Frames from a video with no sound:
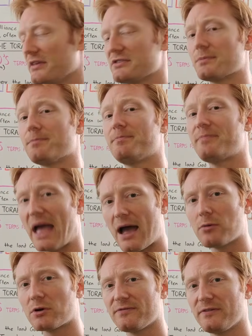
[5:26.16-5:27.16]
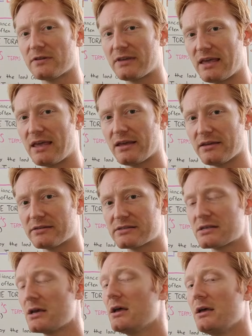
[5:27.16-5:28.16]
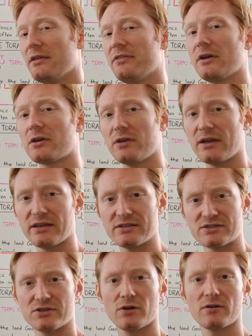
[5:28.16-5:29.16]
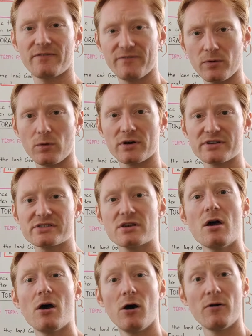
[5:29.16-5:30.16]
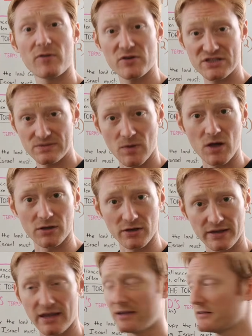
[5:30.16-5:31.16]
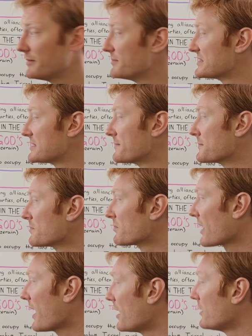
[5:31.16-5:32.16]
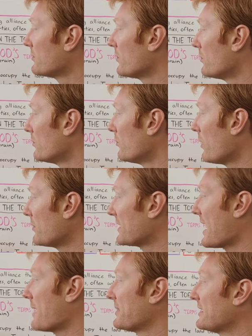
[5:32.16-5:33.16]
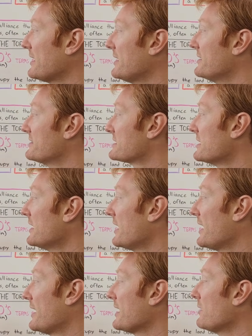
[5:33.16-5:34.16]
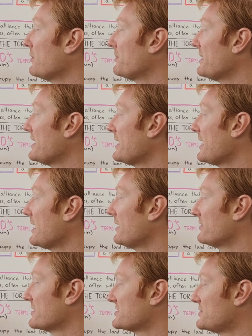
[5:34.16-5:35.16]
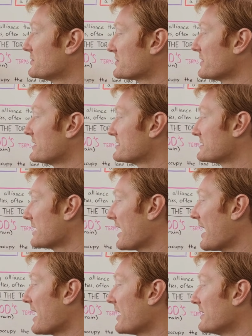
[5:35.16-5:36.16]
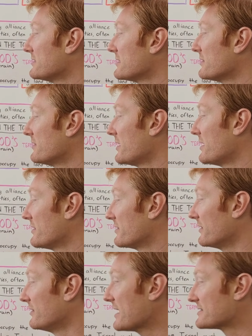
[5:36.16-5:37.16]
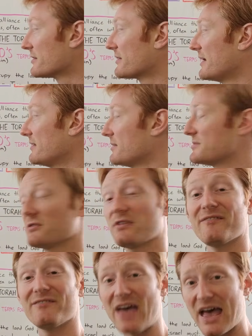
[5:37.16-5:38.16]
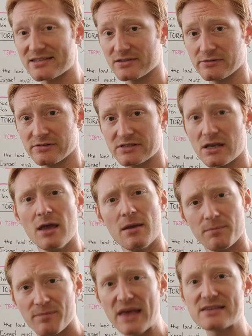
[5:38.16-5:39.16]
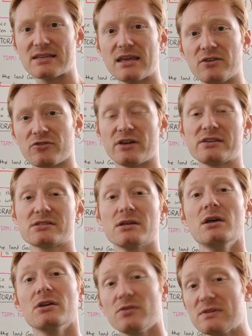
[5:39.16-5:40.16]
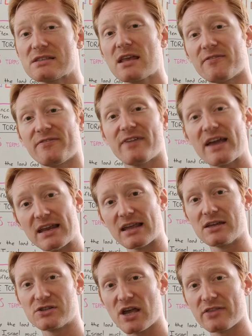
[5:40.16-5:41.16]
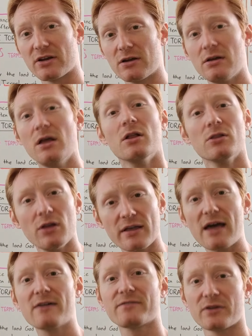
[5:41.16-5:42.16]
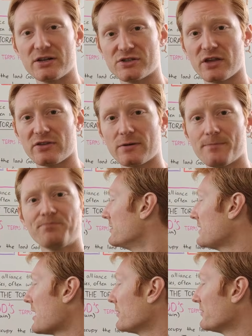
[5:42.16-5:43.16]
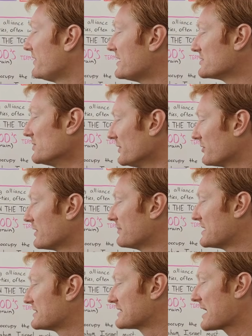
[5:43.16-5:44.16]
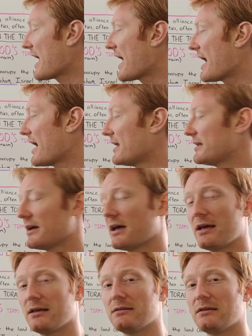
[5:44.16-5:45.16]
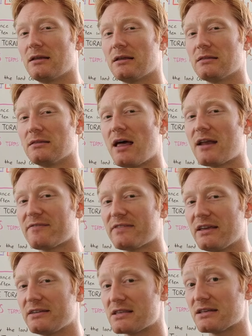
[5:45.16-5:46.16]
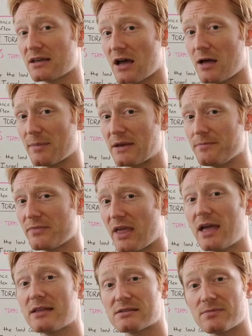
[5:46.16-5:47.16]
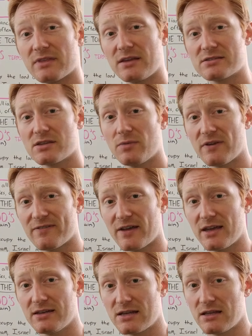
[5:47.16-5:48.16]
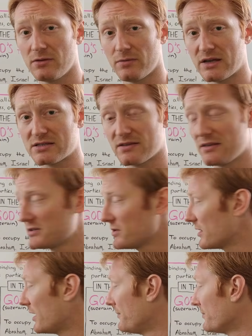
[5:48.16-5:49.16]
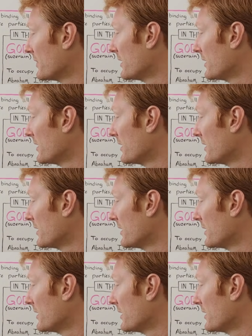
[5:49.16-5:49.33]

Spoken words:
These are powerful kings that could exert force over smaller kingdoms. And what would happen is it would be in the suzerains and the lesser kingdoms, or the vassals, best interest to, instead of fighting each other, look out for each other. Now, these old agreements had a lot of things in common, and some things that we find in the rest of the Torah.